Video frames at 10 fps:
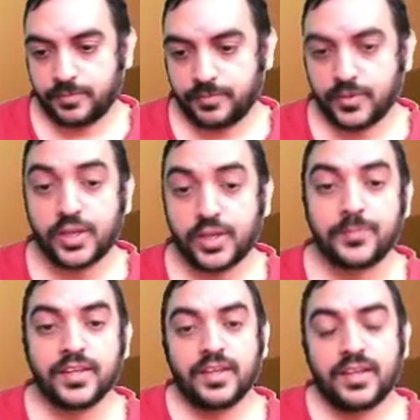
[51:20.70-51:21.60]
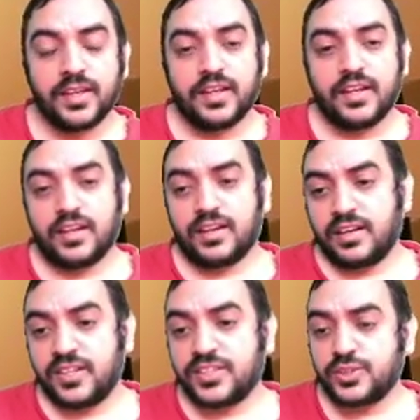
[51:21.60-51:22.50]
Okay,
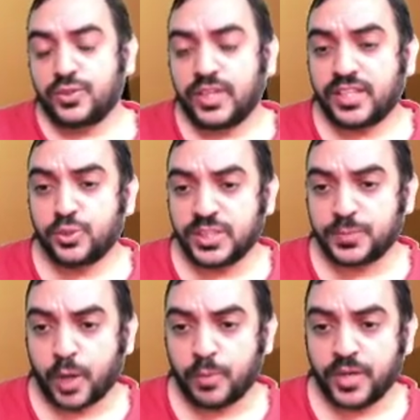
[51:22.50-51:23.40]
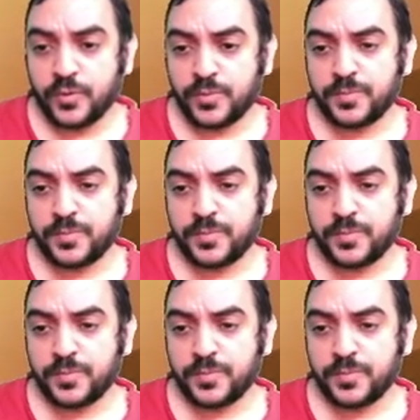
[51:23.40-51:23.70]
so let's do this problem now.